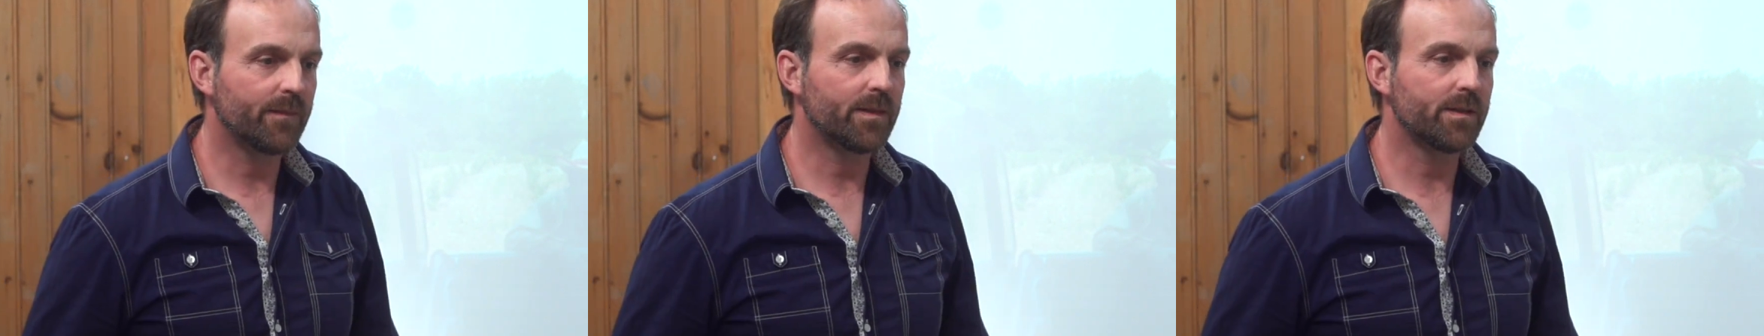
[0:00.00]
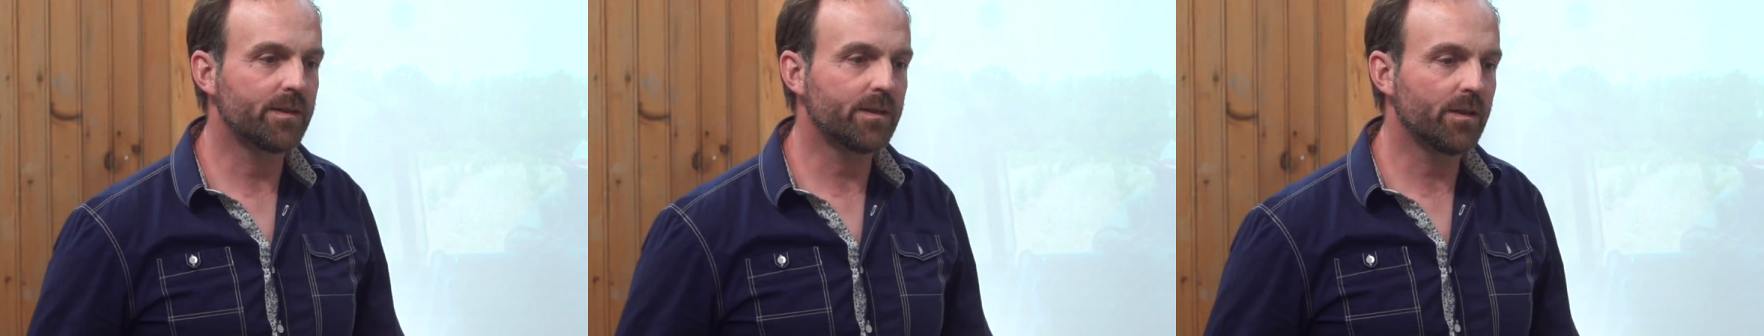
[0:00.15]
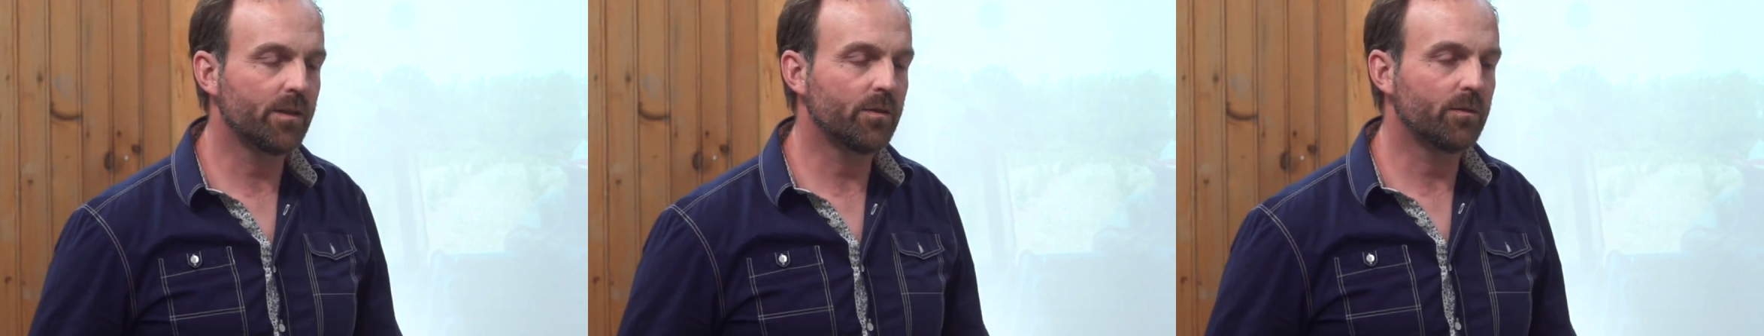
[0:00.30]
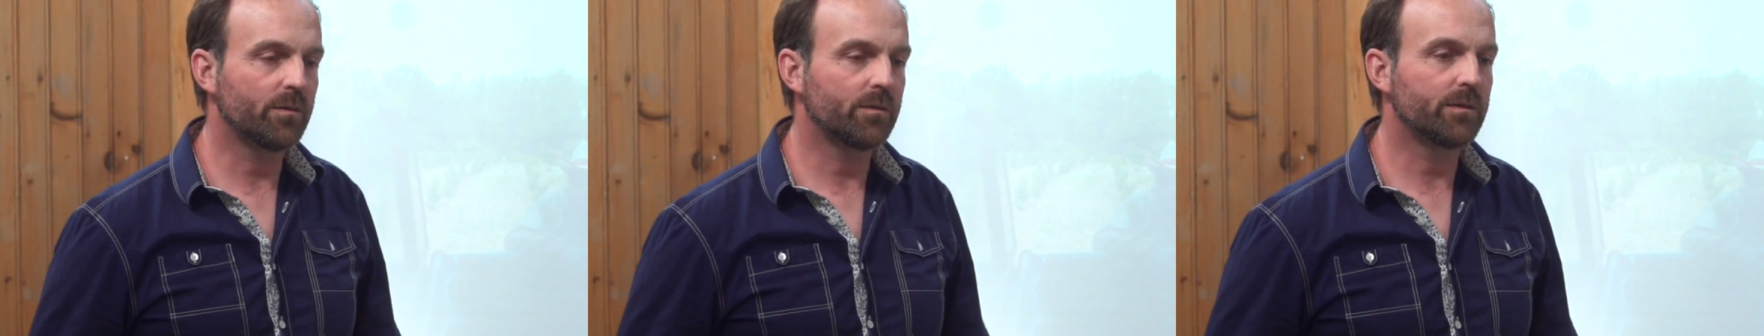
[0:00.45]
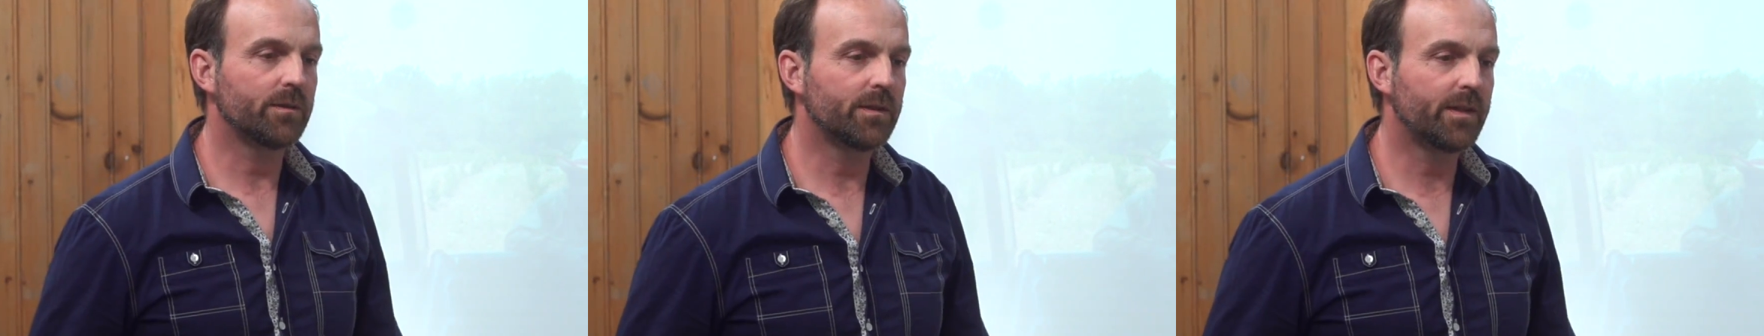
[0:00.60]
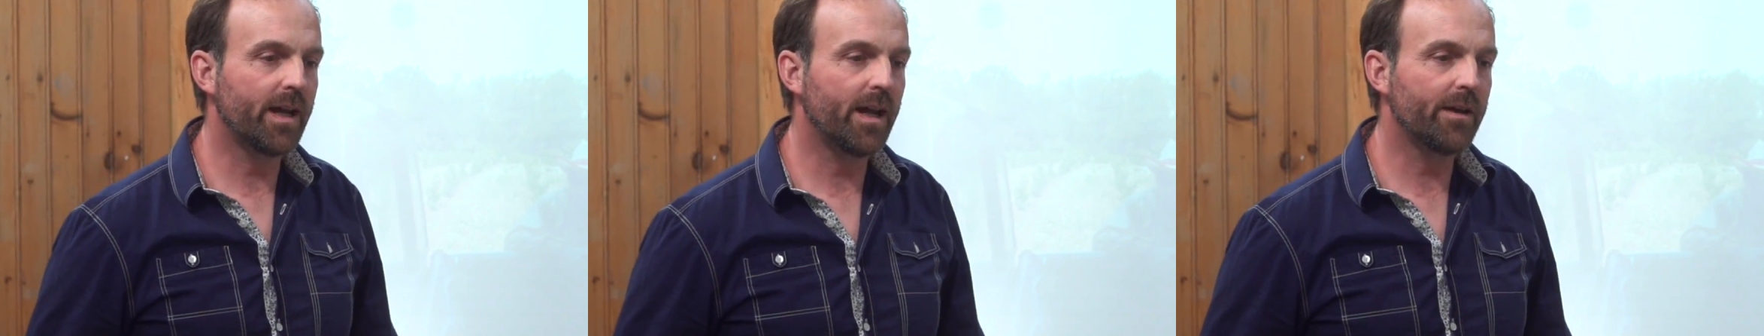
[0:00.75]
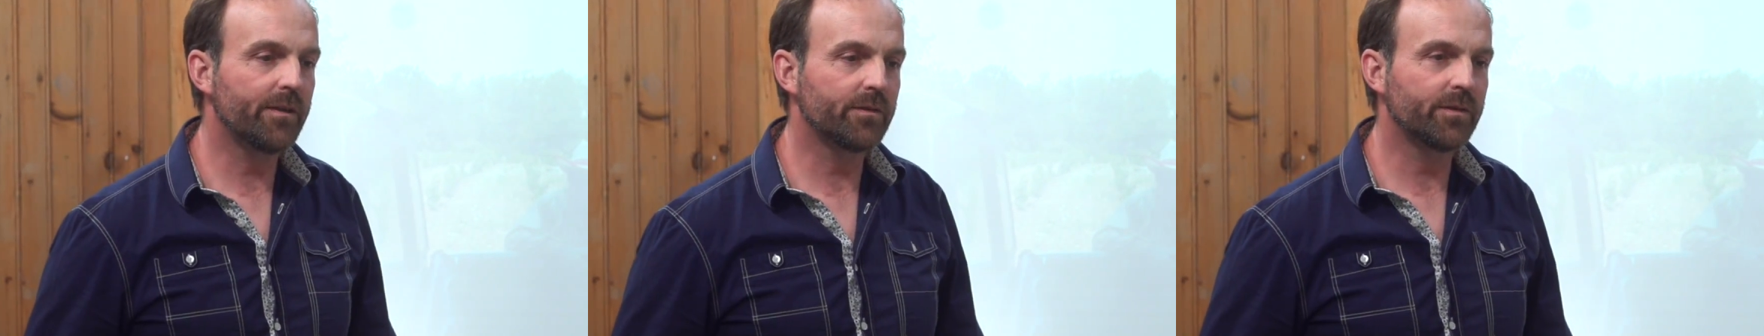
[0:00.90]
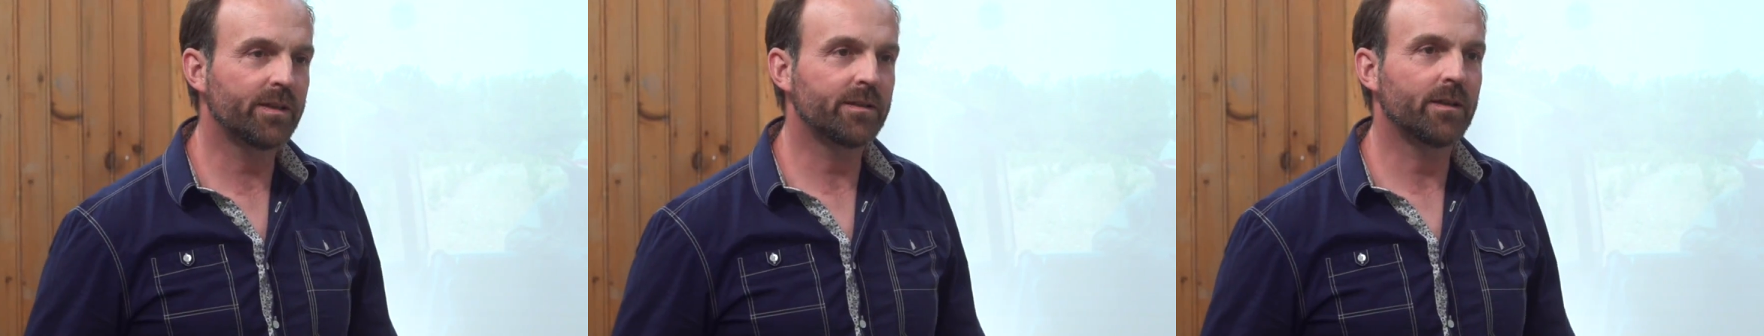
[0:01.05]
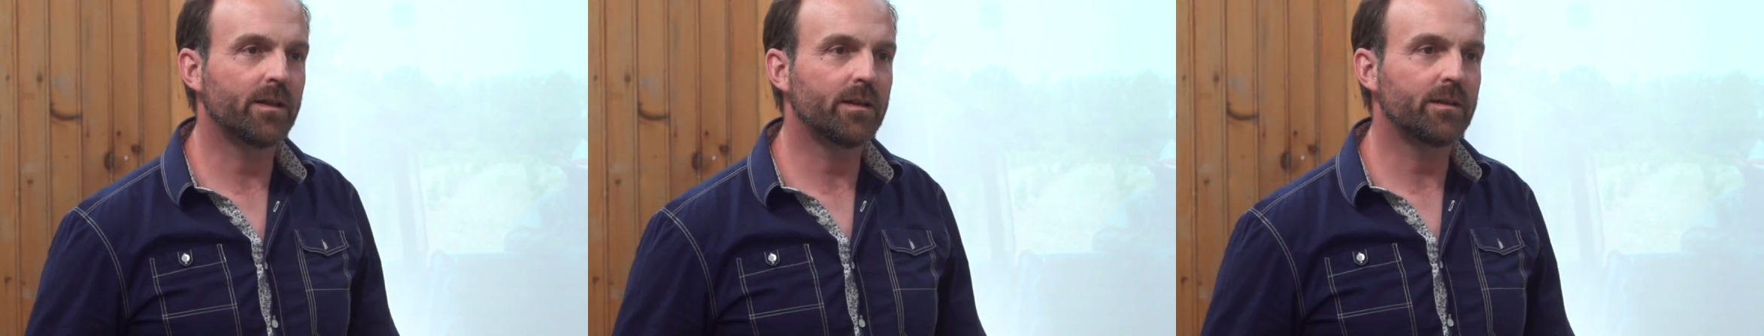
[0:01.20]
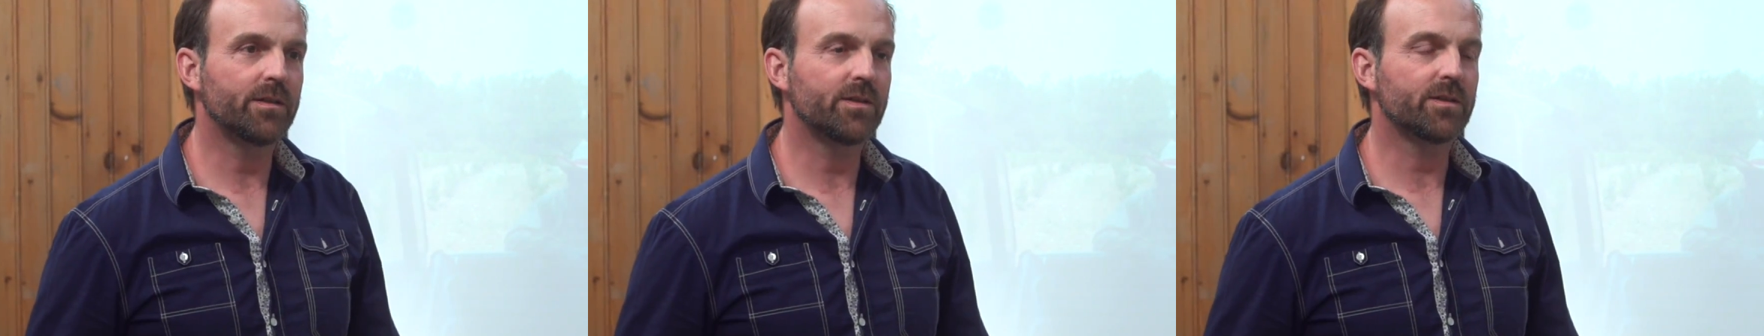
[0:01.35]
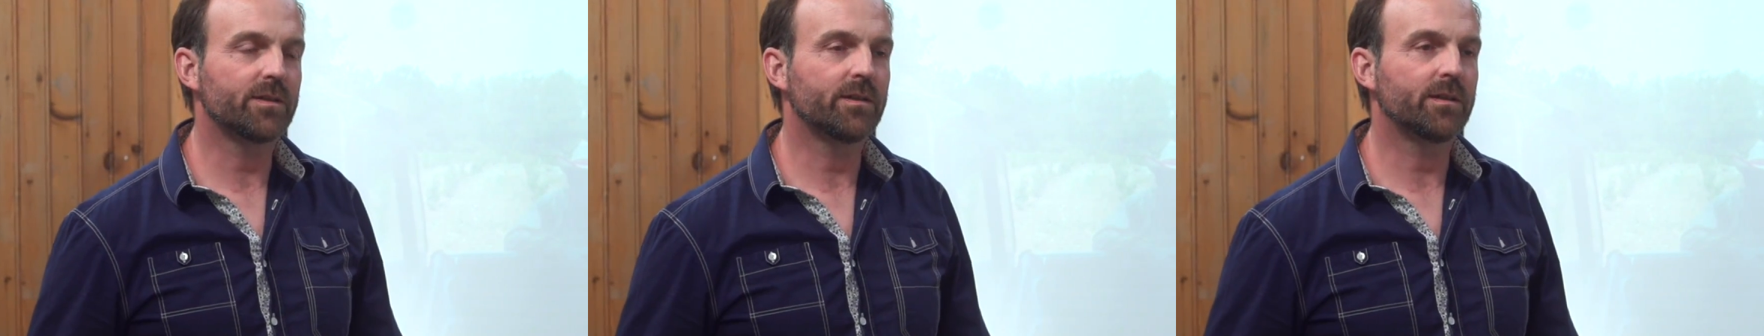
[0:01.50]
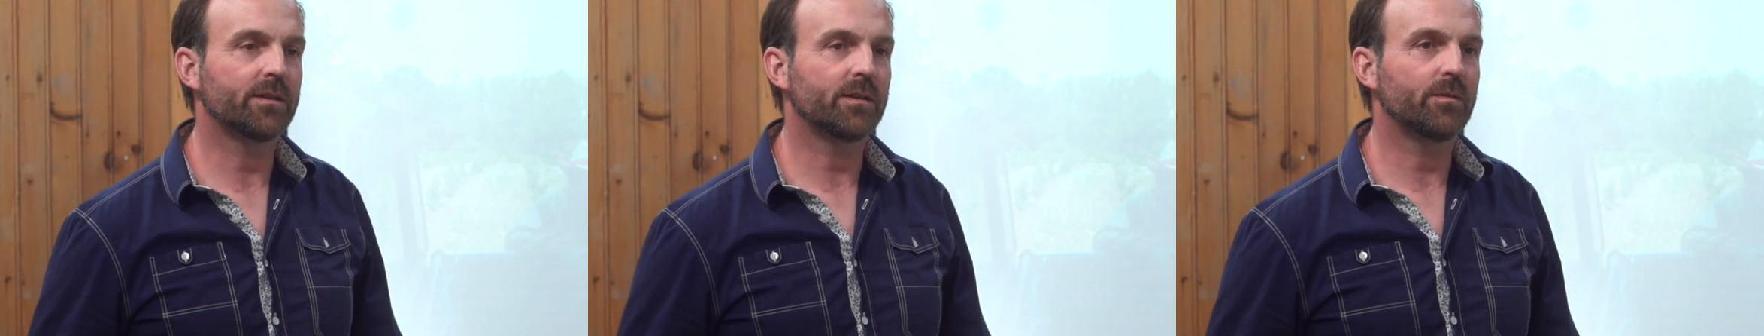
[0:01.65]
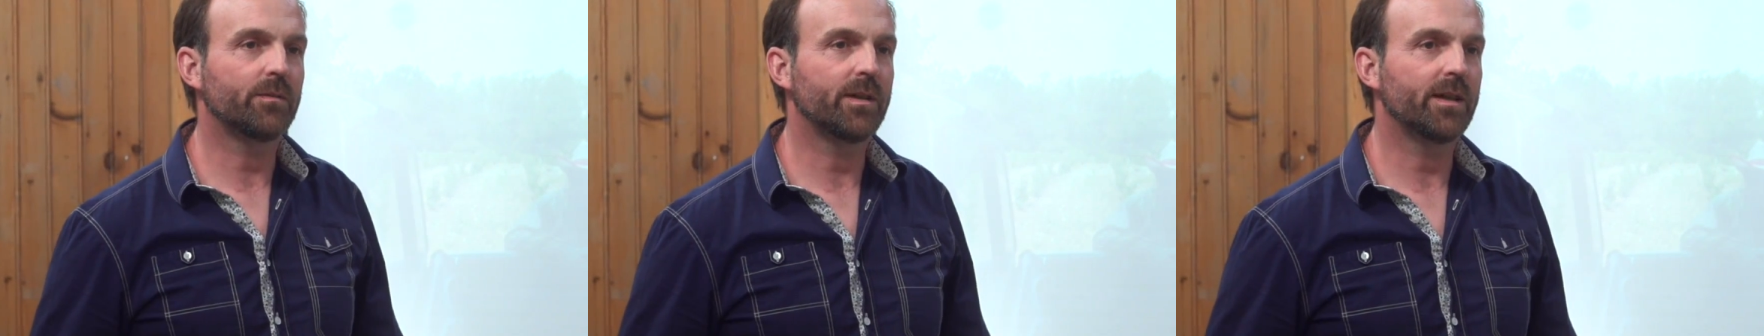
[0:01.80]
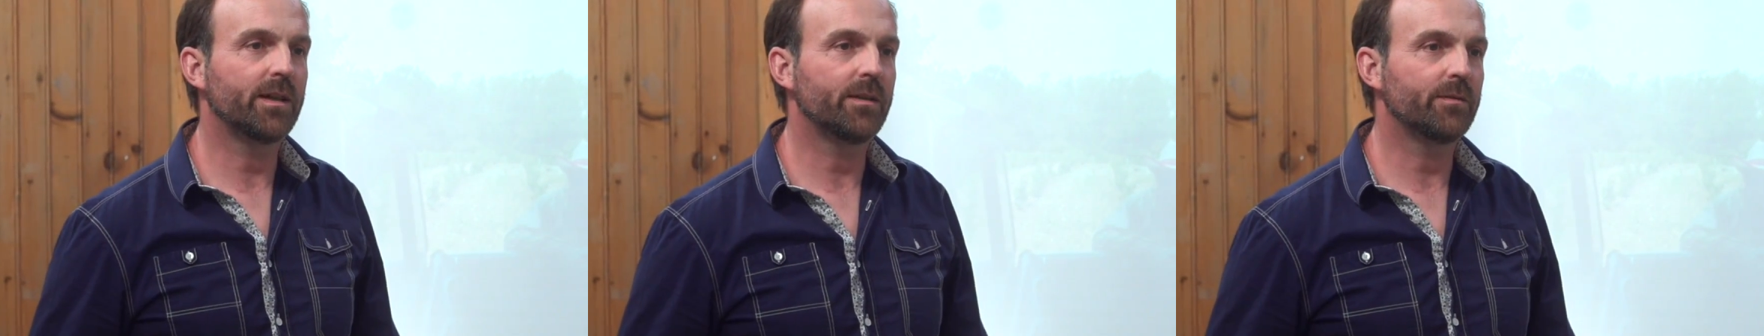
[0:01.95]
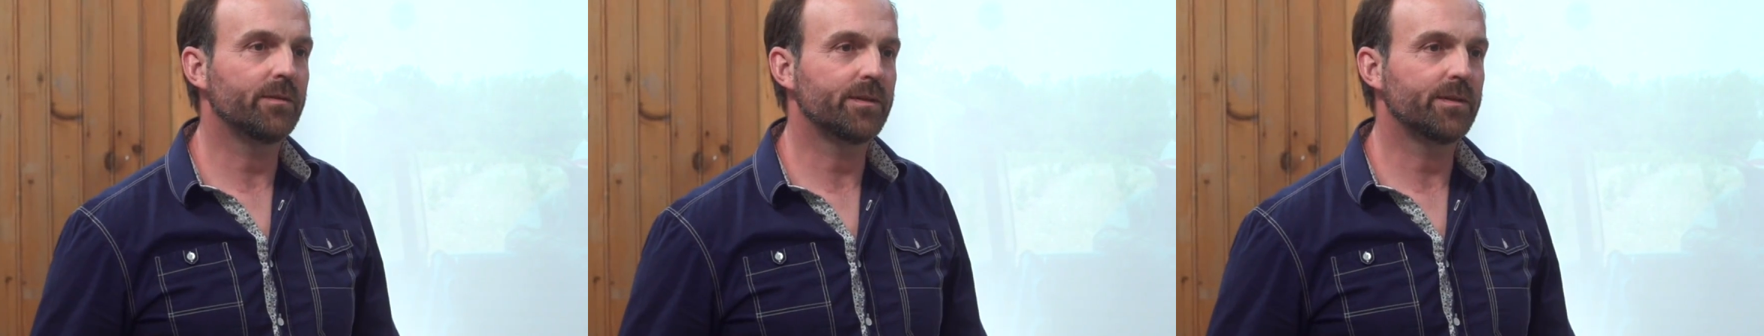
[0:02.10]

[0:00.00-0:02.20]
So gathering knowledge along the way